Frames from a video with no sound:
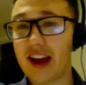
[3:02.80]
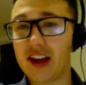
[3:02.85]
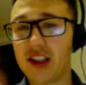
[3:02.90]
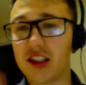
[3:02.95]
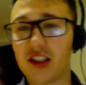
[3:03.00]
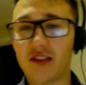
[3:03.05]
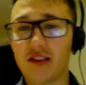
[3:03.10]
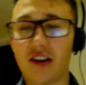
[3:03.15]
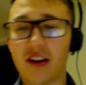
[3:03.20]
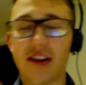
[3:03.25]

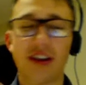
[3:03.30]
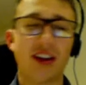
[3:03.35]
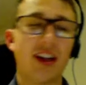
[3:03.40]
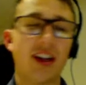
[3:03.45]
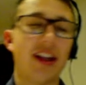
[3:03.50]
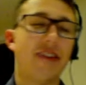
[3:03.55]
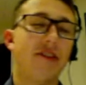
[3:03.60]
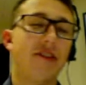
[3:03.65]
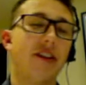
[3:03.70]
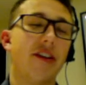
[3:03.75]

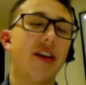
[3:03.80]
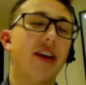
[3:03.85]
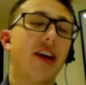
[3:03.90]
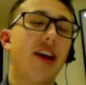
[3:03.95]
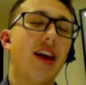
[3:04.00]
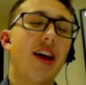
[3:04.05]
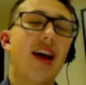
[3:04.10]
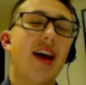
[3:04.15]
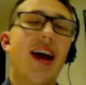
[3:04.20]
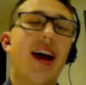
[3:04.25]
2011,
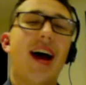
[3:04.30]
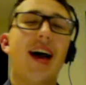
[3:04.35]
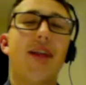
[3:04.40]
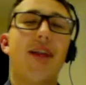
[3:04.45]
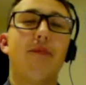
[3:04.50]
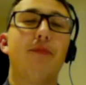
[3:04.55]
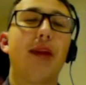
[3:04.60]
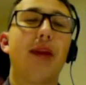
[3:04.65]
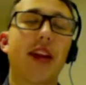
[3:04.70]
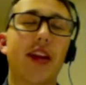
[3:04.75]

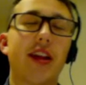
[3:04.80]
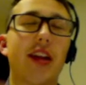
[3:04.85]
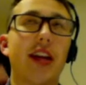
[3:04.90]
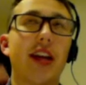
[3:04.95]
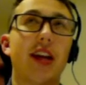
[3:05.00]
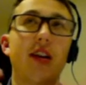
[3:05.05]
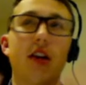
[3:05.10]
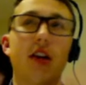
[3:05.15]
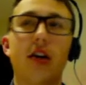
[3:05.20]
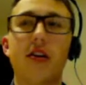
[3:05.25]
and
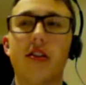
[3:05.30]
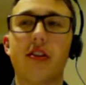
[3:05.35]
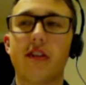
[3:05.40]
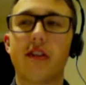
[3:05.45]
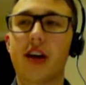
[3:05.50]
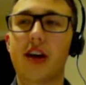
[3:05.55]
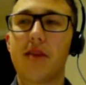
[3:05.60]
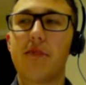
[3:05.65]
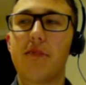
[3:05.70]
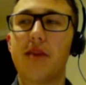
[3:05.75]
basically loads of the
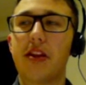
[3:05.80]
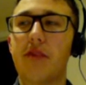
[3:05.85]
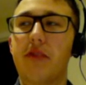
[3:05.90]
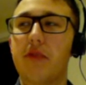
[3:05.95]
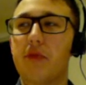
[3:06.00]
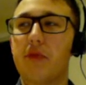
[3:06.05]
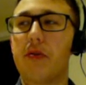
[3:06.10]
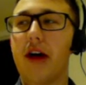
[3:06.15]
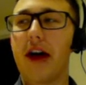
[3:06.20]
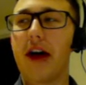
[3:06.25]
companies
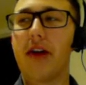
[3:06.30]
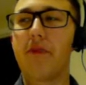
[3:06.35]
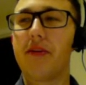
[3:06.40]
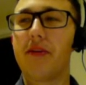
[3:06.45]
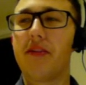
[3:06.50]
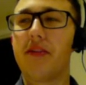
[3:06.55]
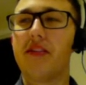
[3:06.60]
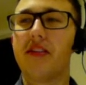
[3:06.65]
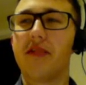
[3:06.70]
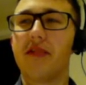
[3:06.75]
were put out of
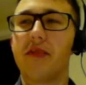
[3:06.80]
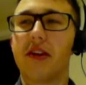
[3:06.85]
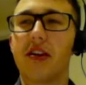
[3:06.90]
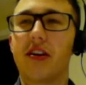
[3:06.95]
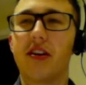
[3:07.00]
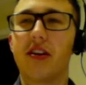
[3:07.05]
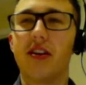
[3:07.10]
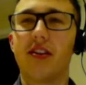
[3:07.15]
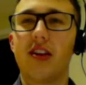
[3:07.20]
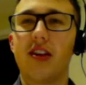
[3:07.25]
business
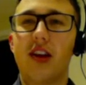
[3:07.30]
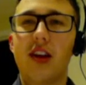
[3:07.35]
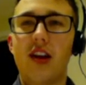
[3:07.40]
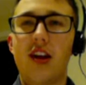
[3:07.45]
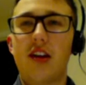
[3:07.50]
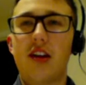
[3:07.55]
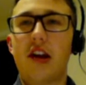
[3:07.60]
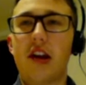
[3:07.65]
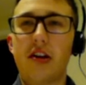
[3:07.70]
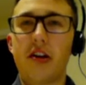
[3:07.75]
because
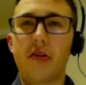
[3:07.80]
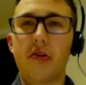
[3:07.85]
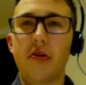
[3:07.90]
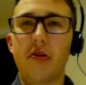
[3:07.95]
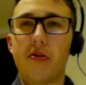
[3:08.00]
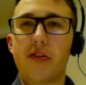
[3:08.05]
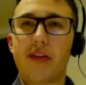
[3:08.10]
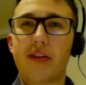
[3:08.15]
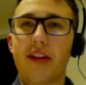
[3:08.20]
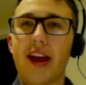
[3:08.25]
like New
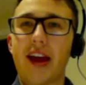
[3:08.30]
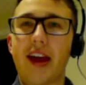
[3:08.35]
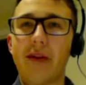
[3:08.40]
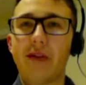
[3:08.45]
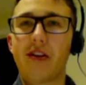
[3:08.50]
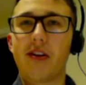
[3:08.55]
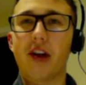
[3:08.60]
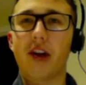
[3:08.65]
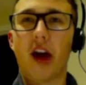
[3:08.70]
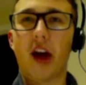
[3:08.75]
York State
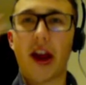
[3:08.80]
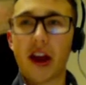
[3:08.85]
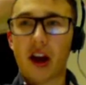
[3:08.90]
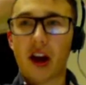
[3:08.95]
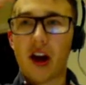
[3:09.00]
was like,